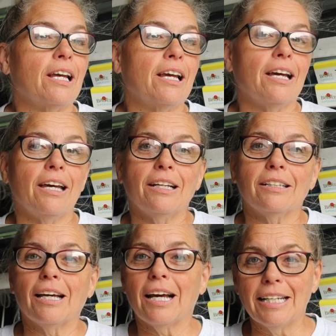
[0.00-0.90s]

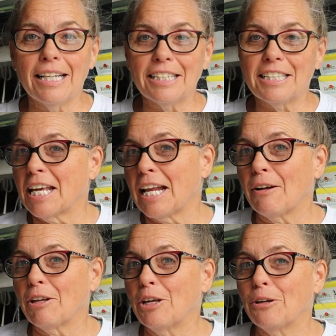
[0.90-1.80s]
and I needed to get
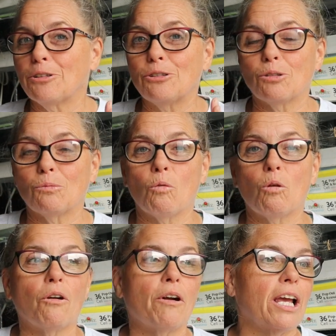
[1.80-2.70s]
out here, do some
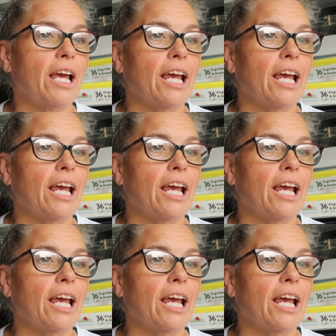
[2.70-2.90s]
watering,